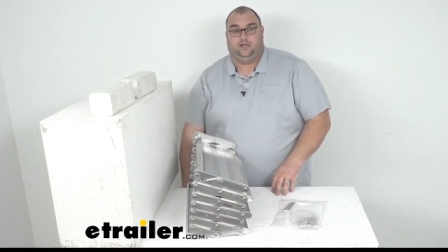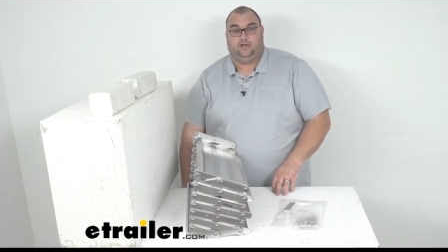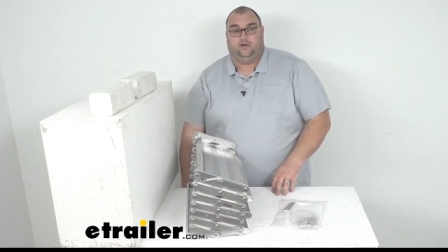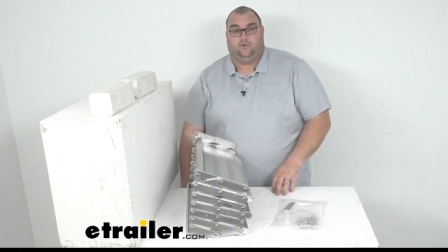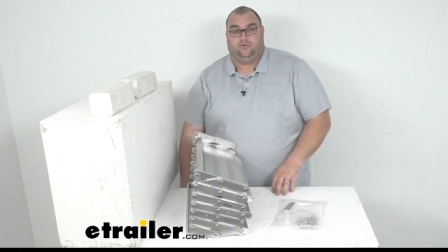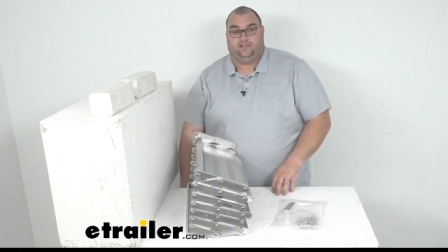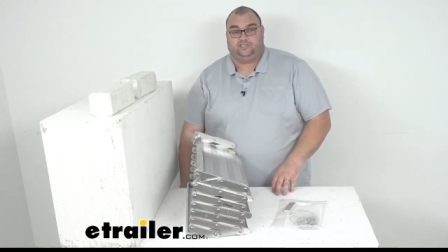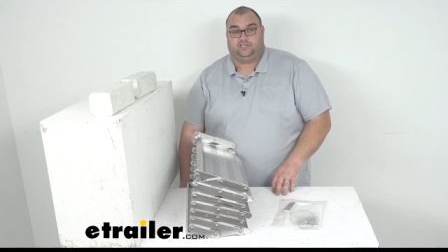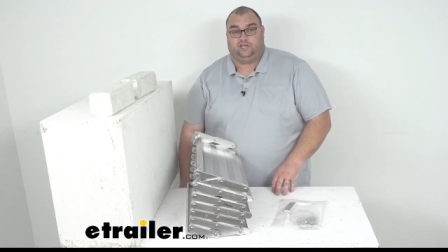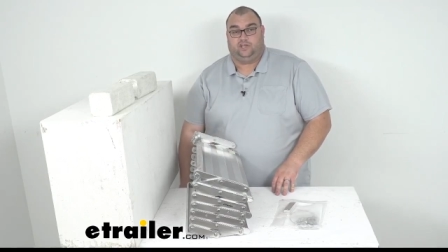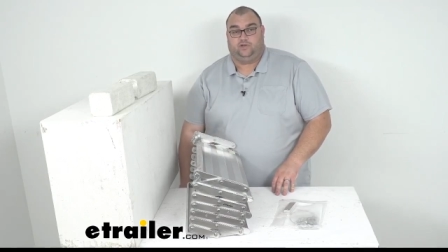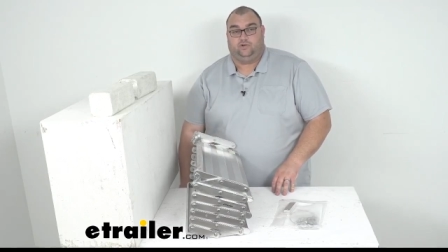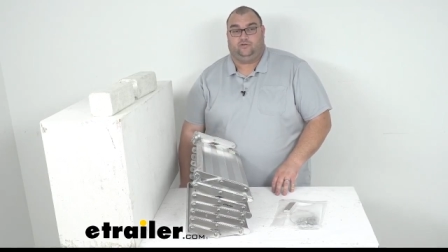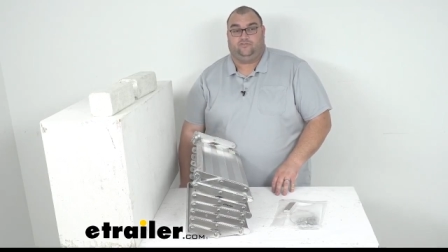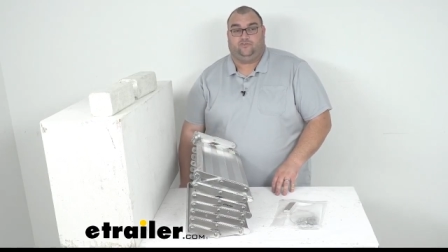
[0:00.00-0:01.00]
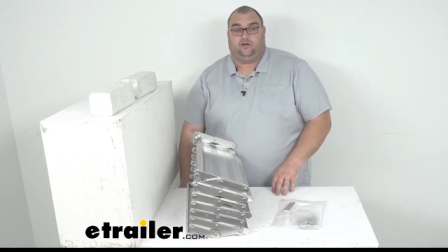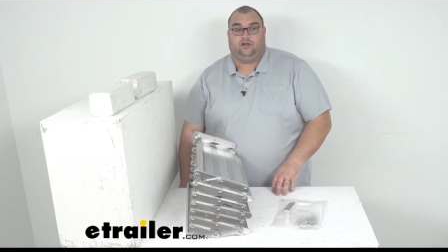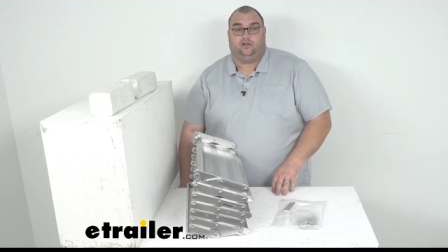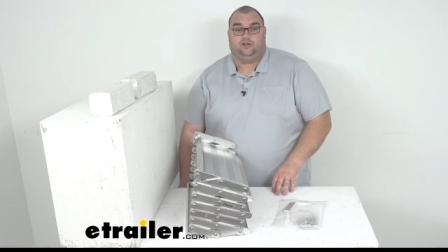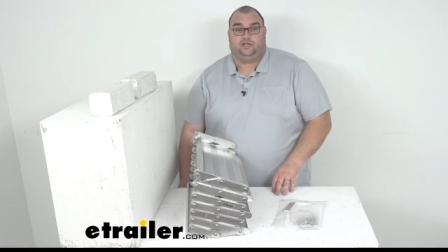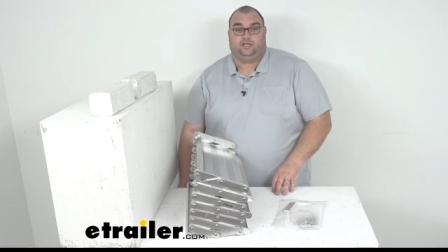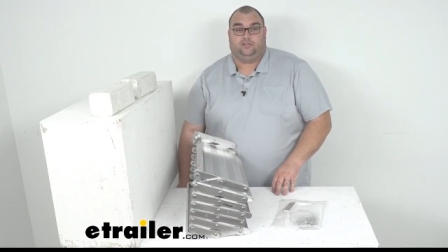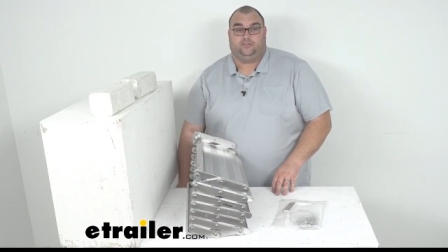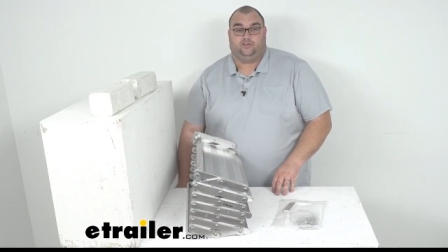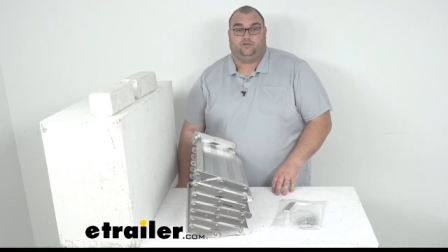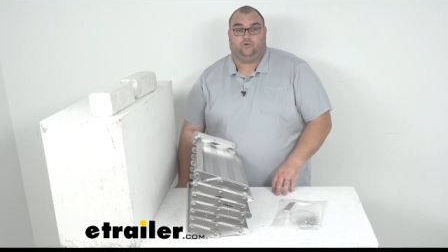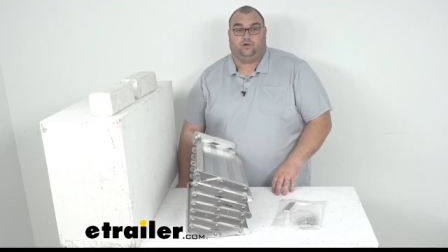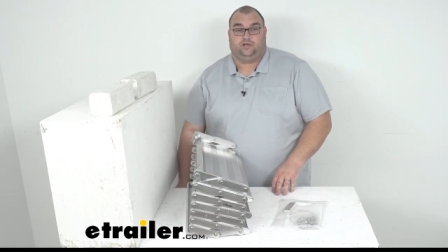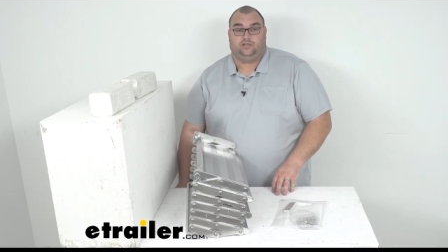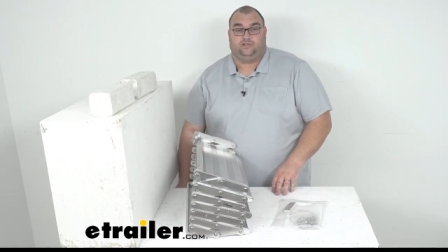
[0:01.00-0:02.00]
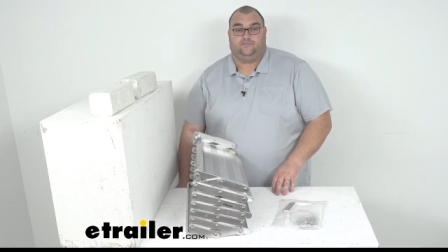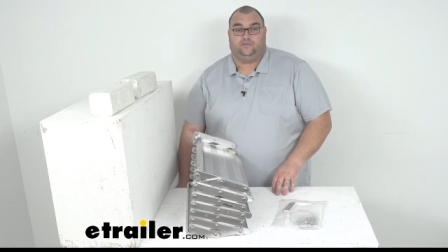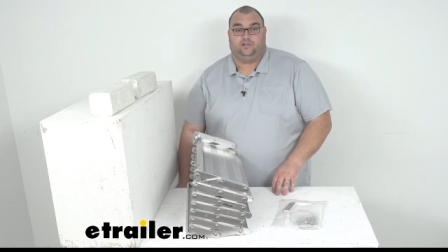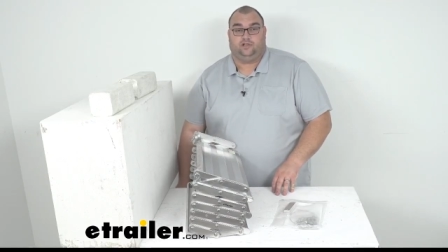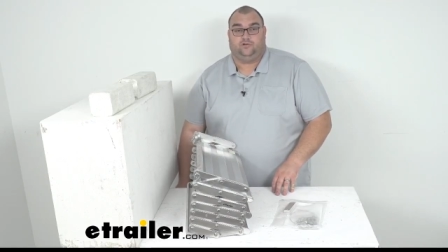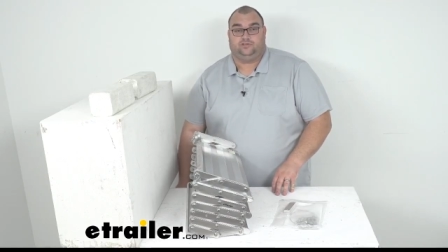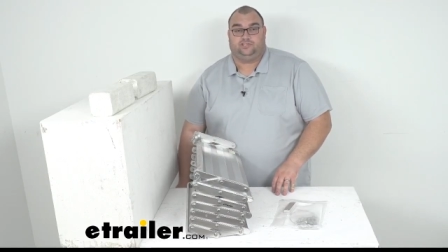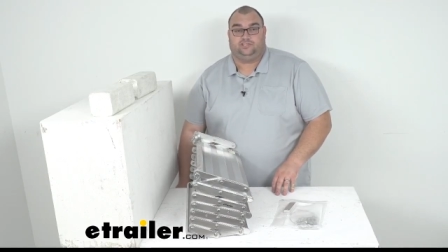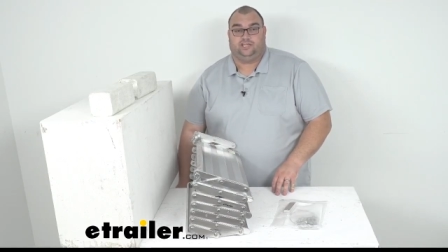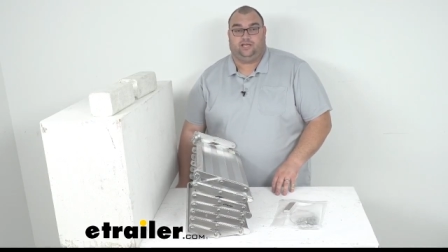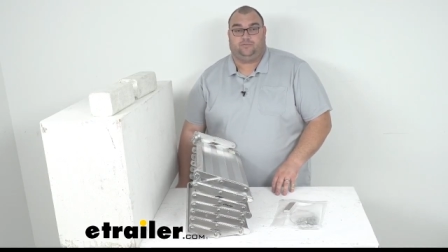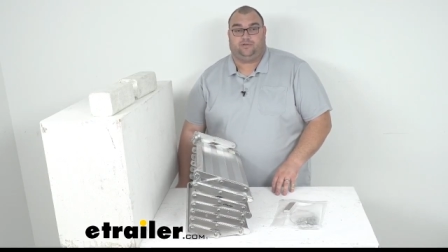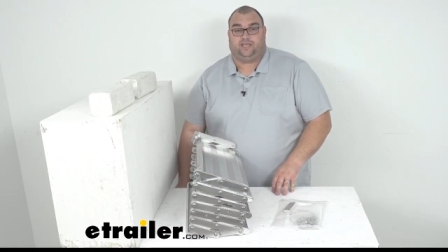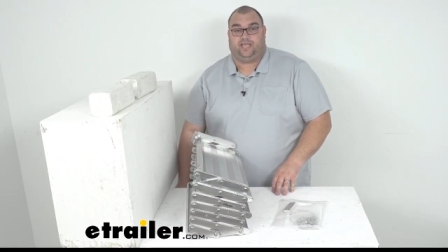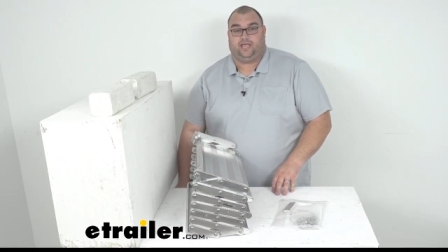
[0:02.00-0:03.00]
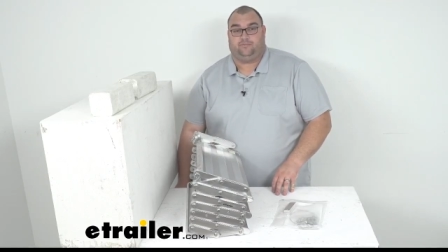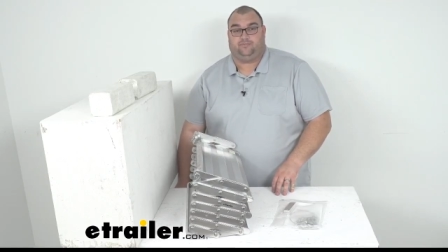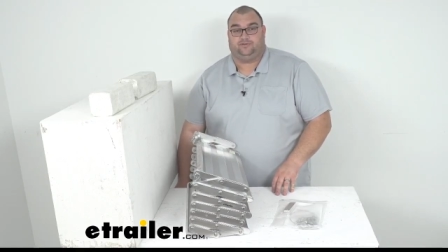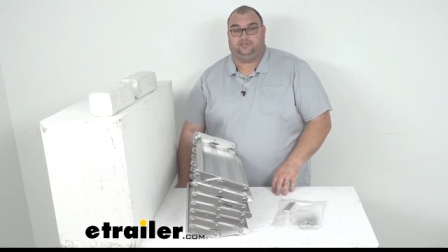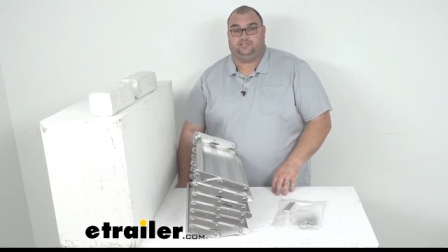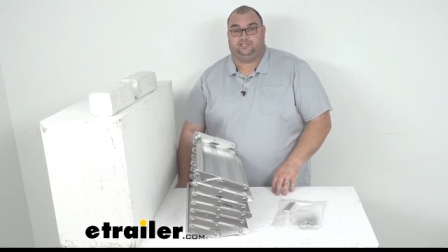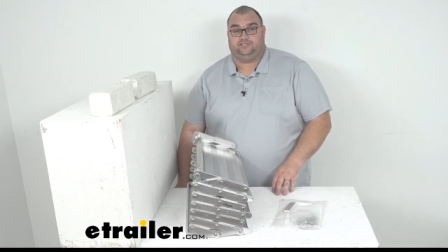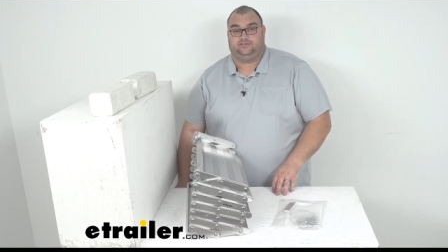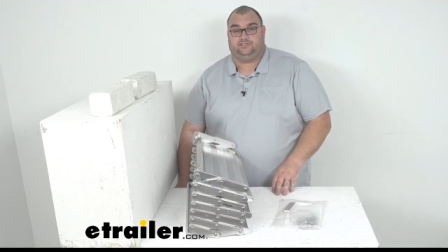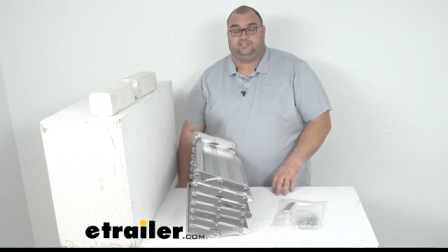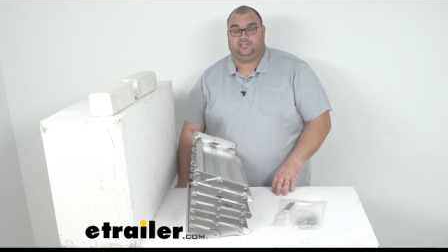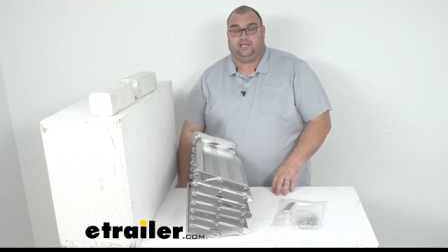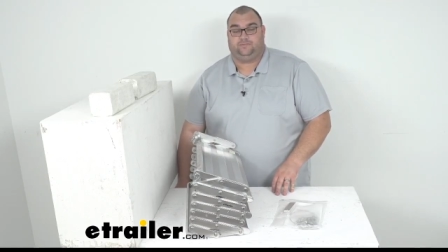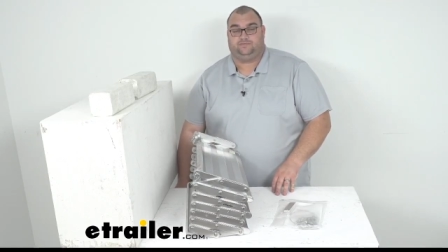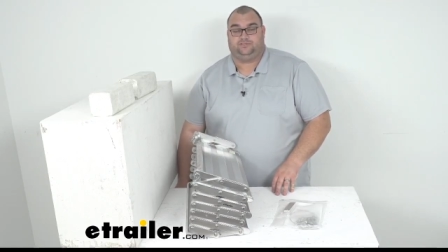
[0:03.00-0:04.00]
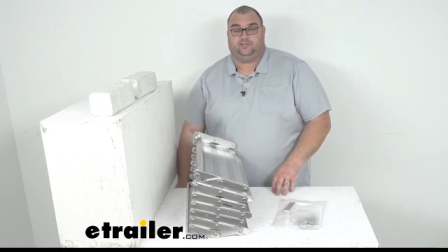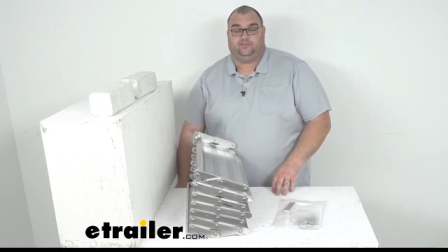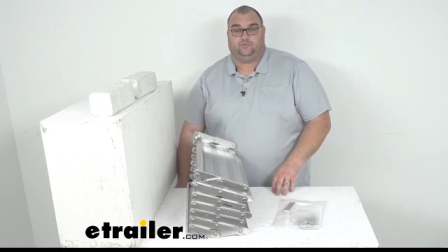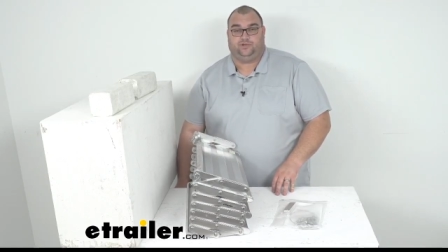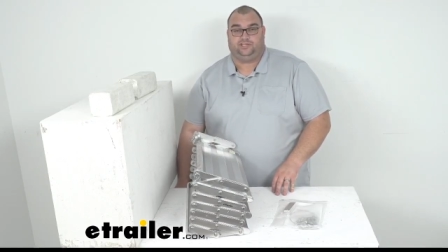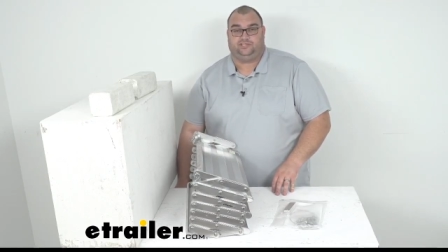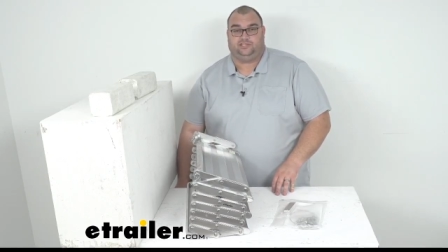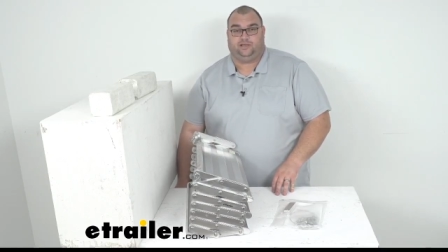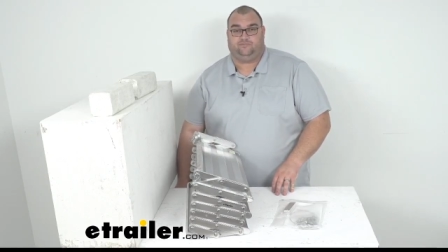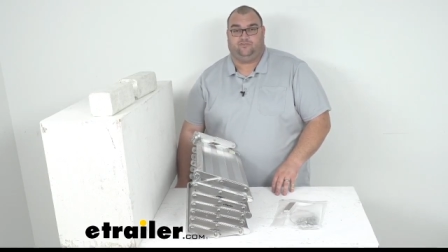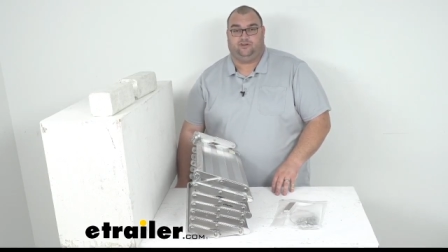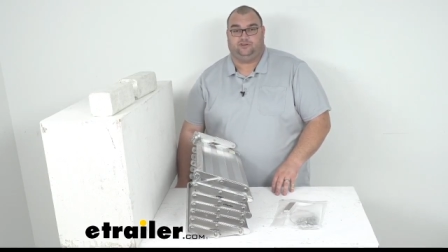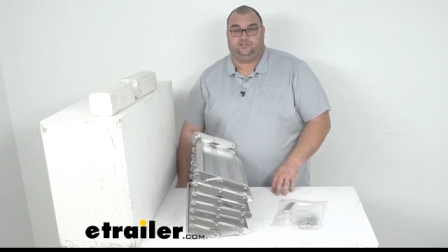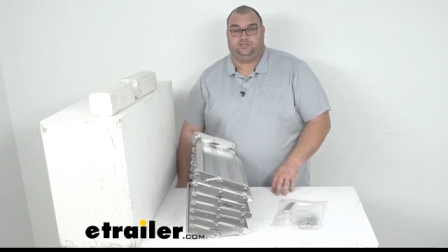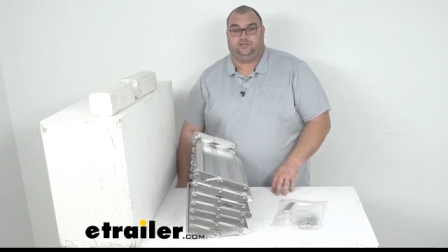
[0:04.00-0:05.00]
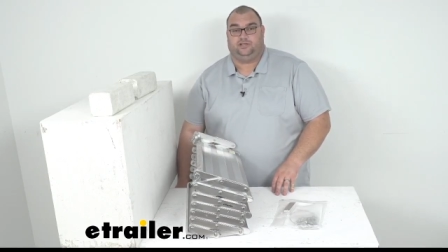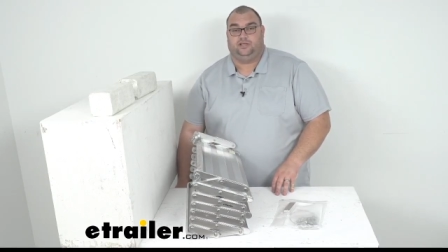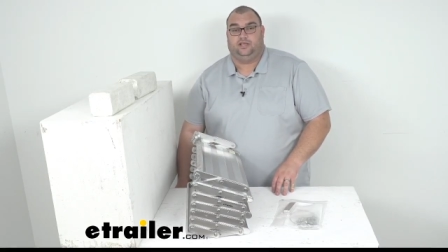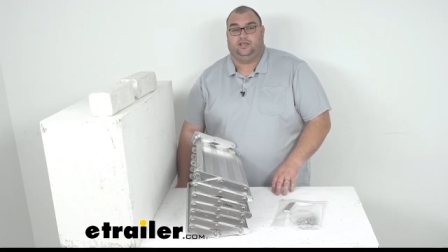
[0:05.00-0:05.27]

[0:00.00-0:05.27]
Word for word: Well, that's going to do it for our look at the TorkLift Glow Step Camper Scissor Steps, the three-step version.